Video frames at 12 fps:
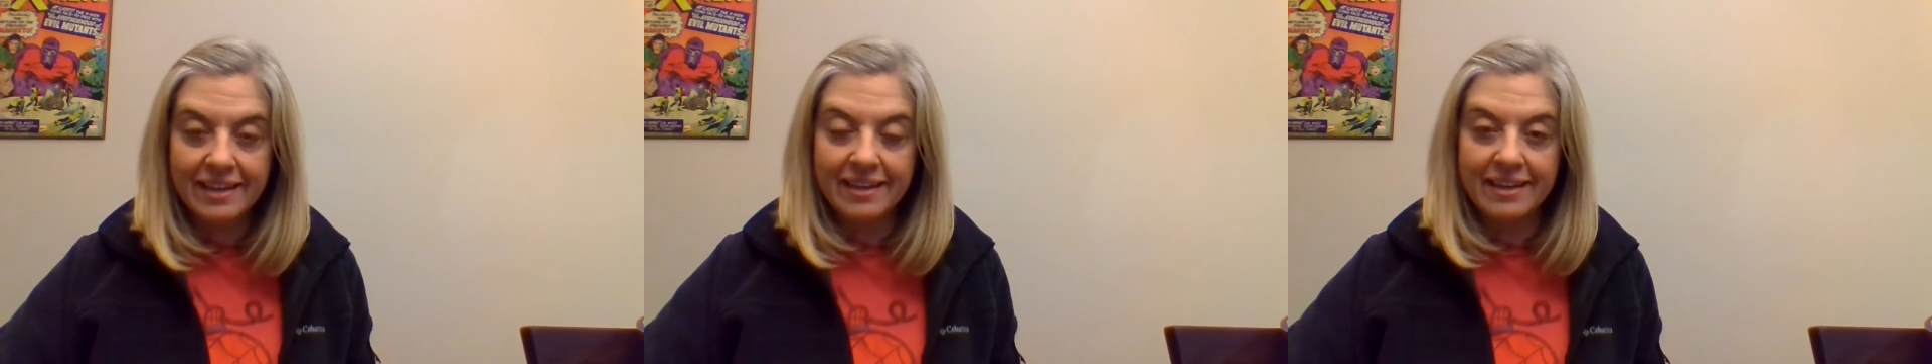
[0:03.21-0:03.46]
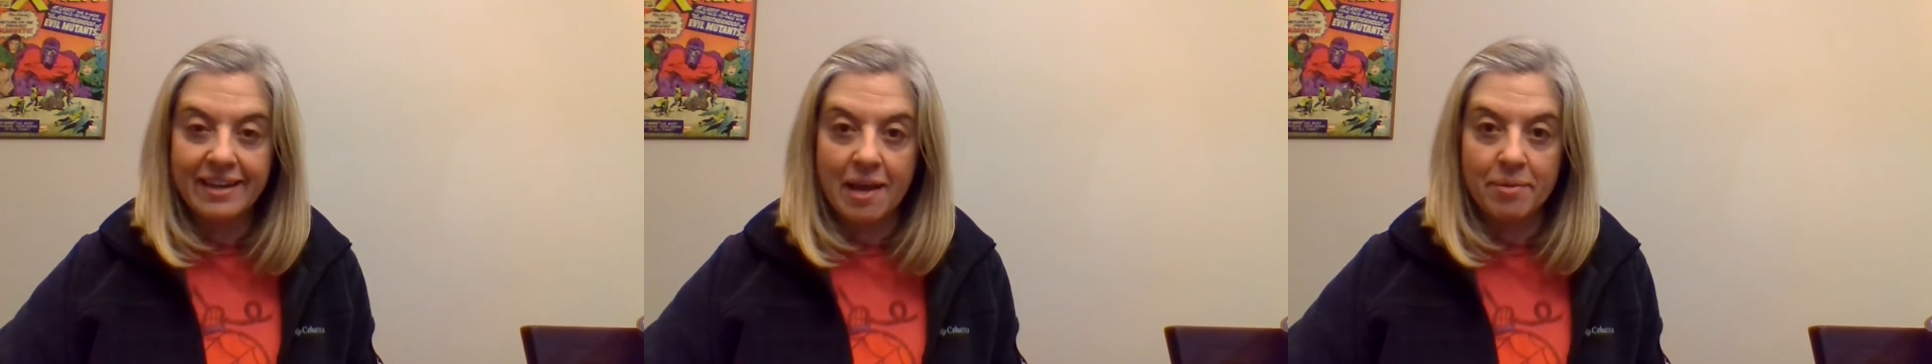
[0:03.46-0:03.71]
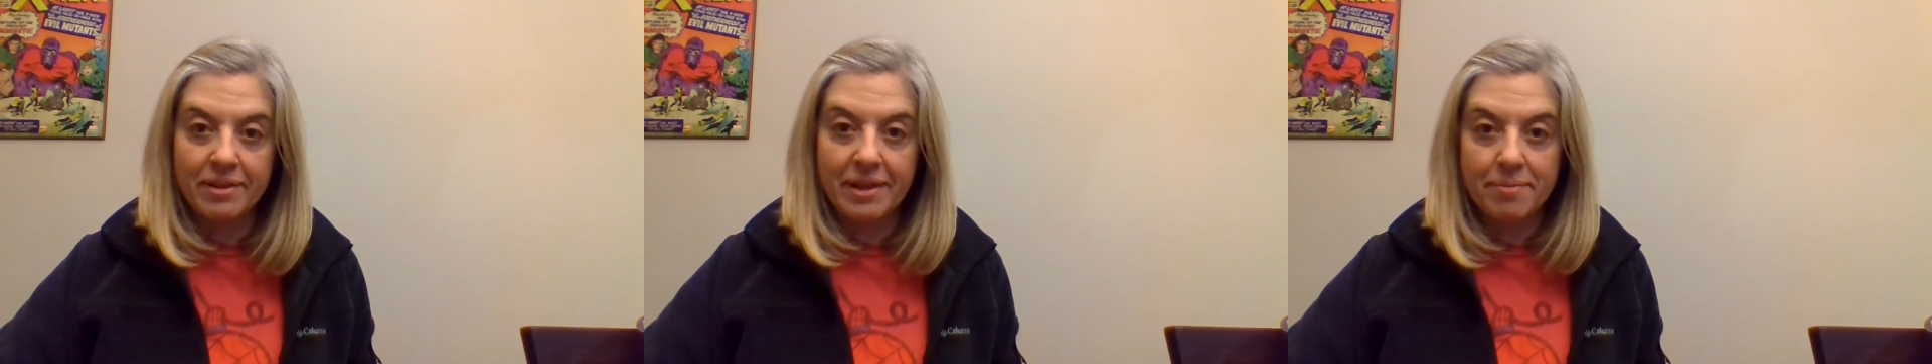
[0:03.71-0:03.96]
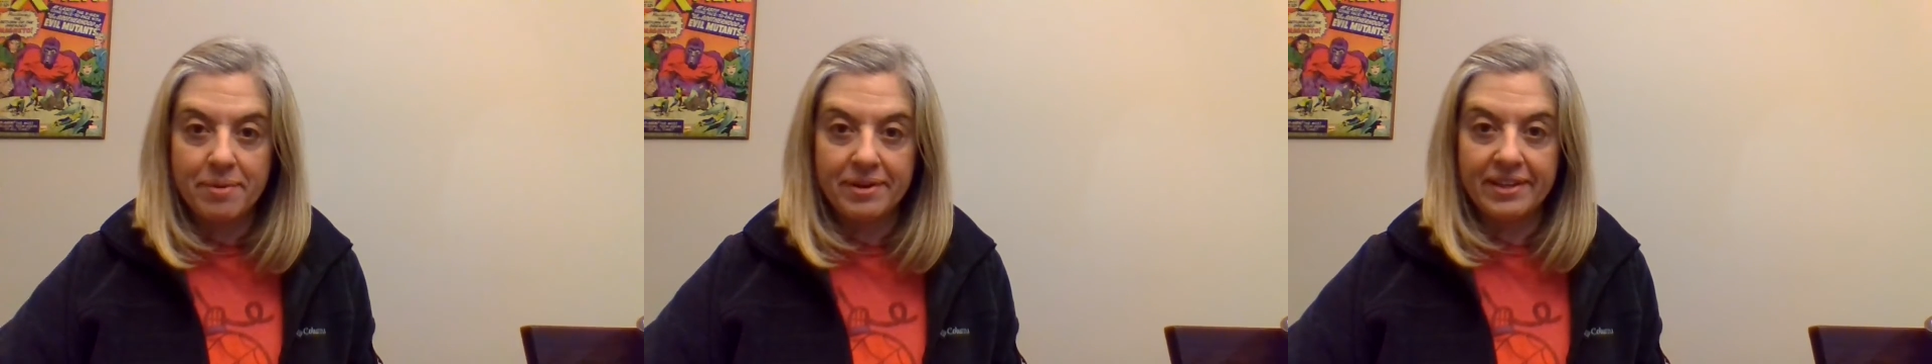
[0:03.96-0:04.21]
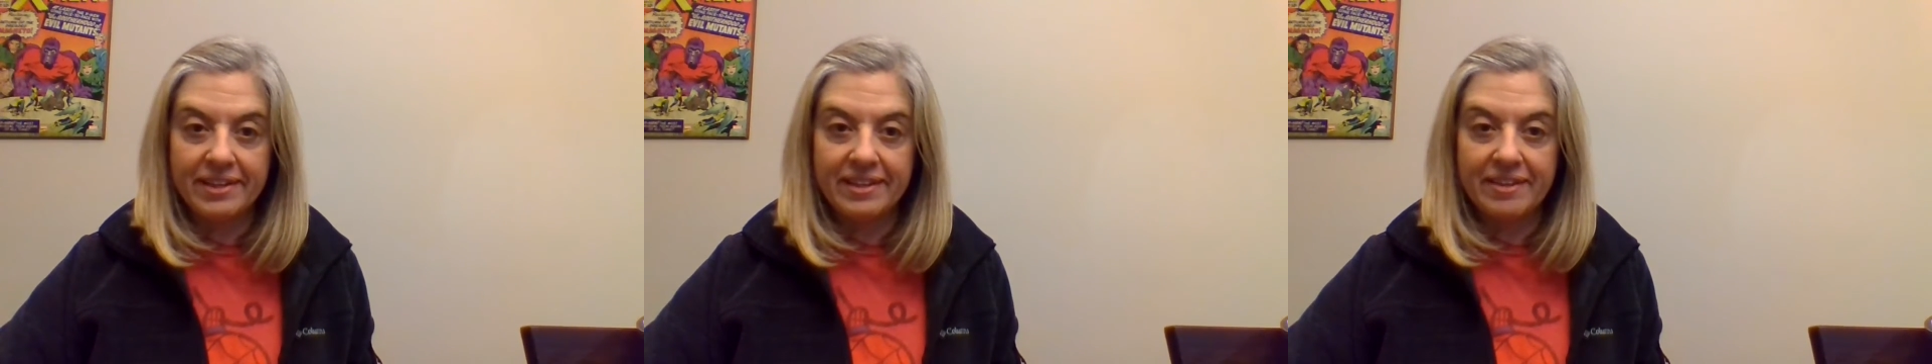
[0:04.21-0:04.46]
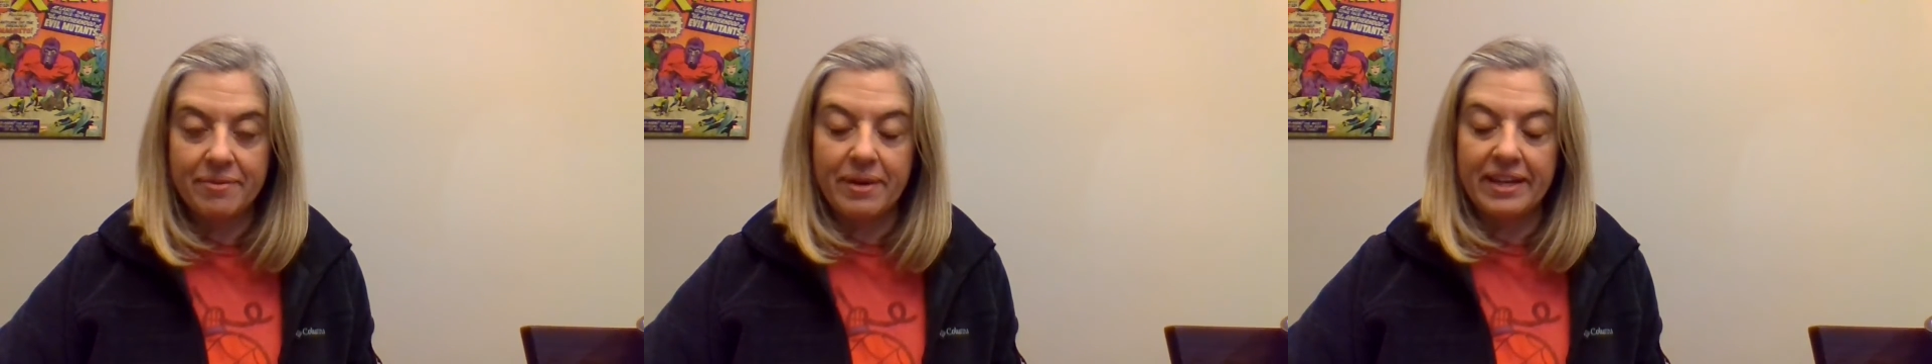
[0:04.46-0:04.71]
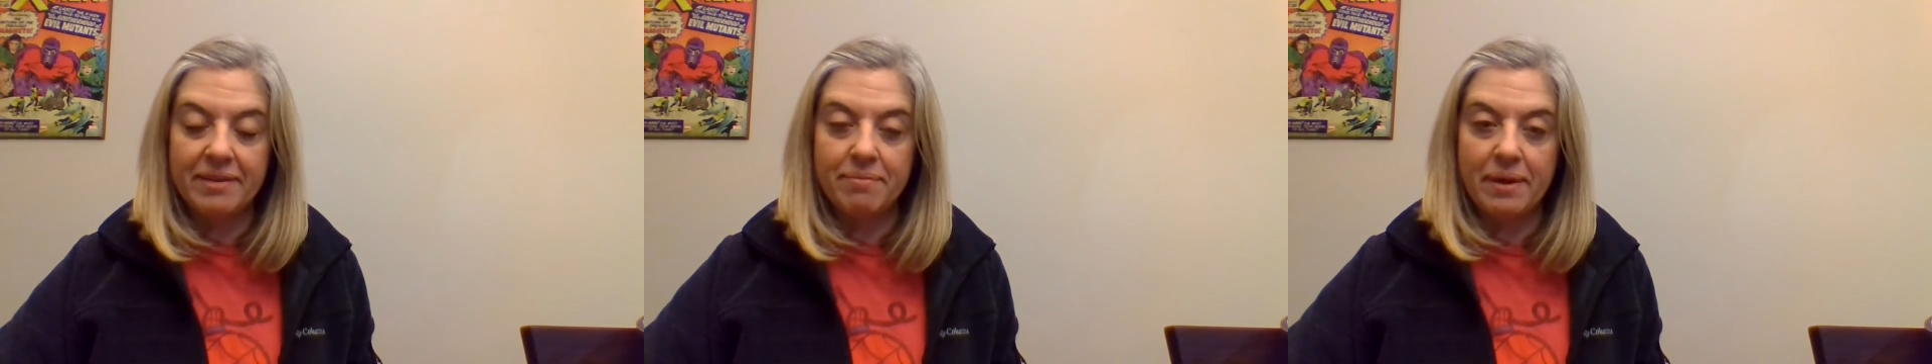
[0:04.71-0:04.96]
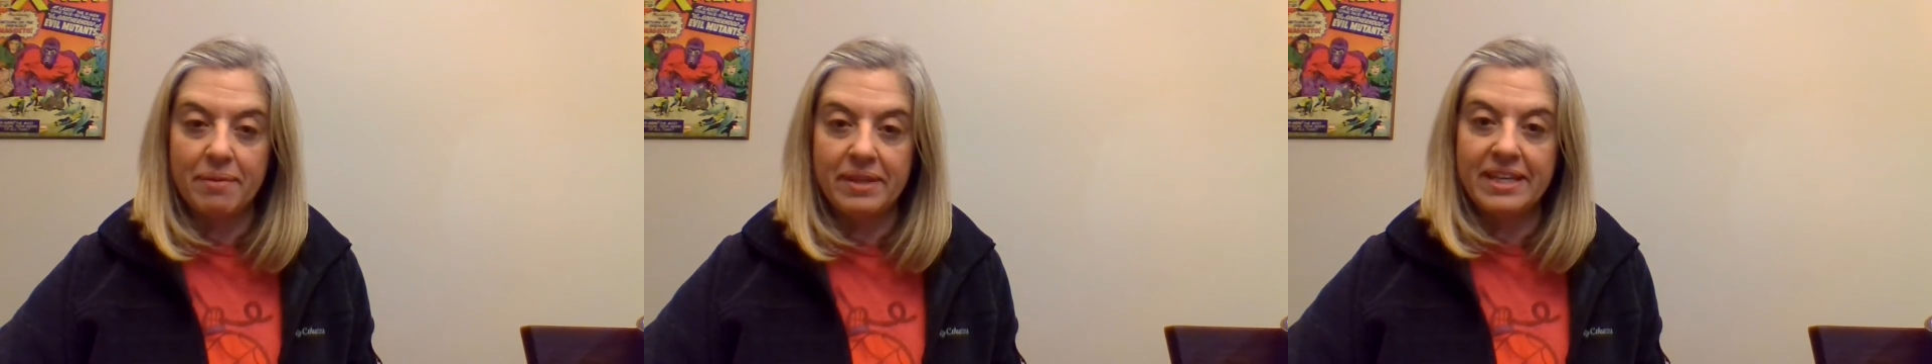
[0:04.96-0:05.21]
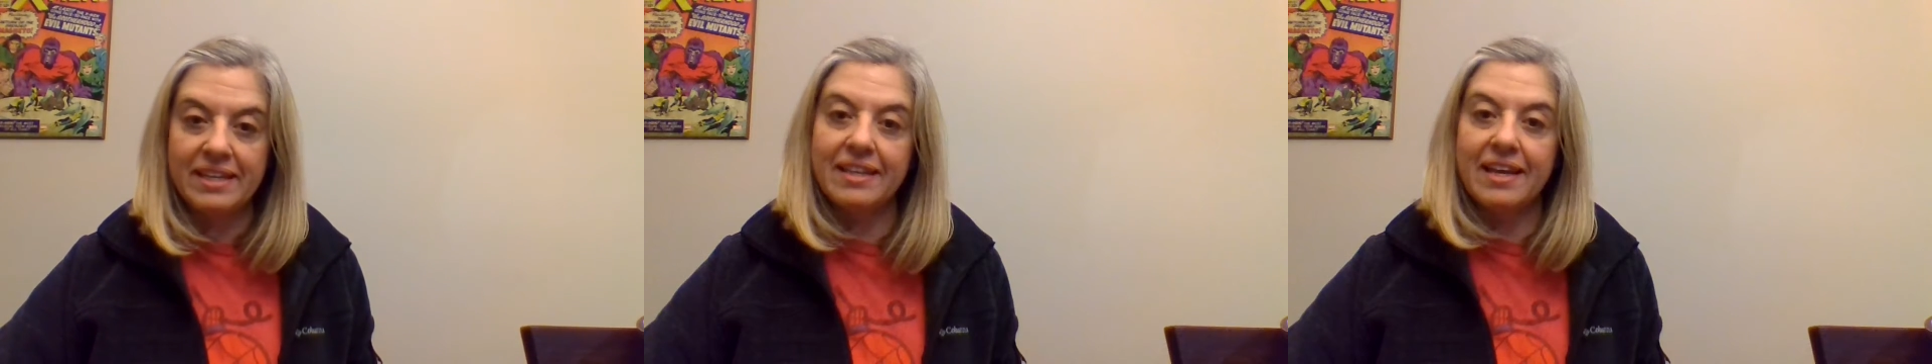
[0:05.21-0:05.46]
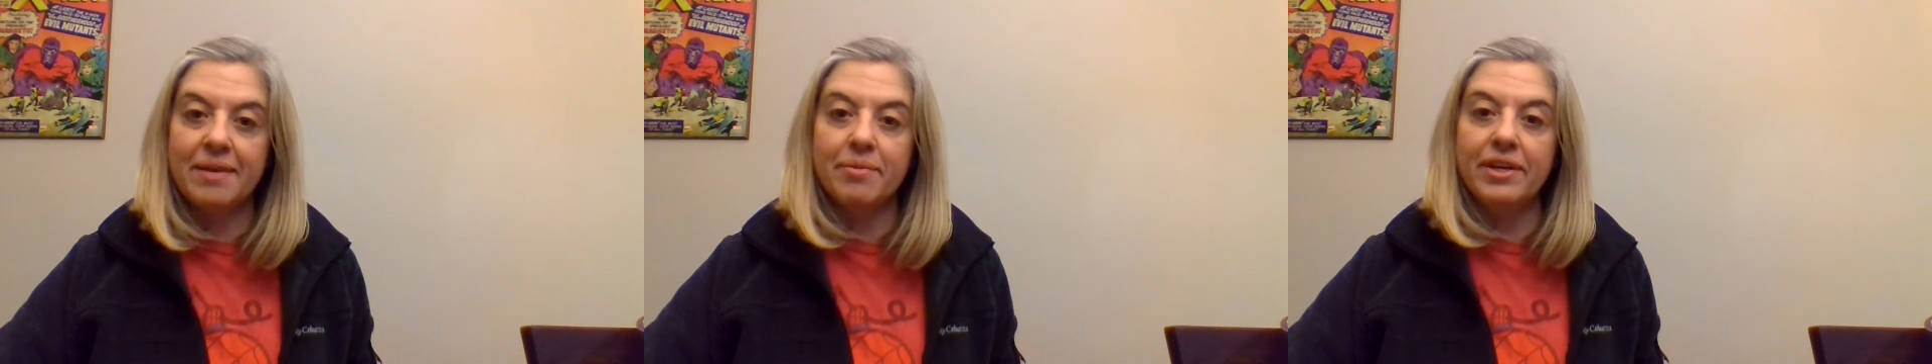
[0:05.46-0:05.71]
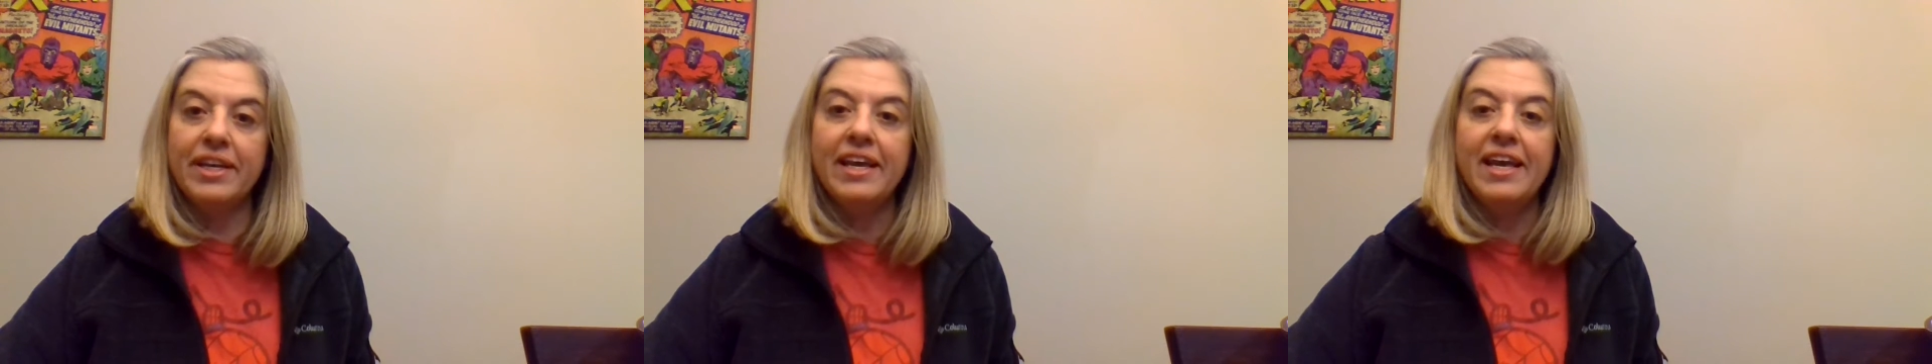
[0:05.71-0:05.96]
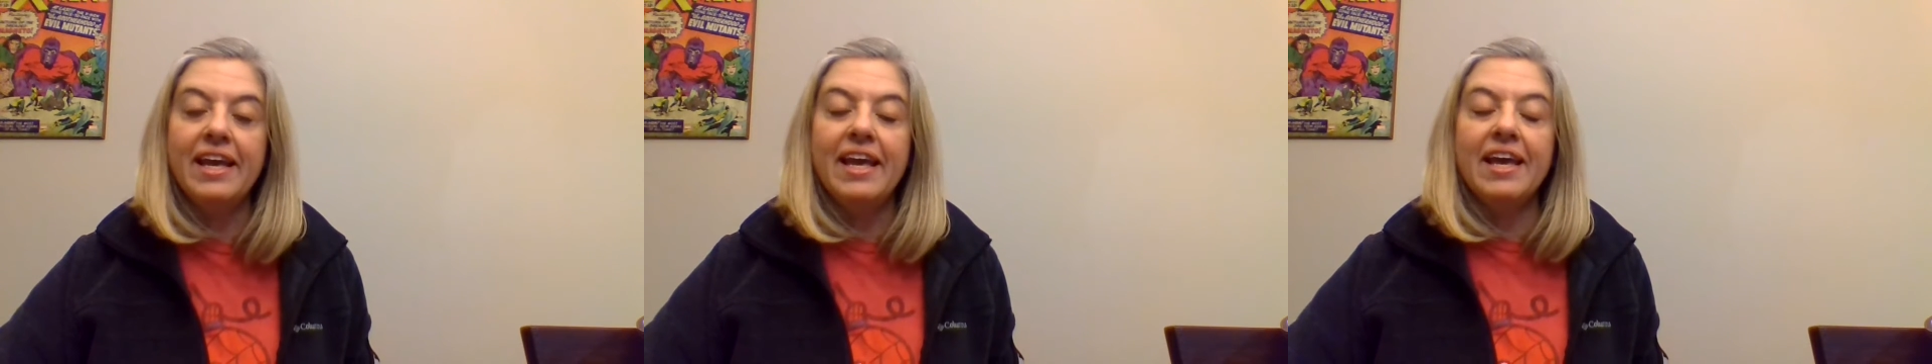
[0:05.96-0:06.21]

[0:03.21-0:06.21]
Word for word: and I'm a librarian at the Whiting Public Library.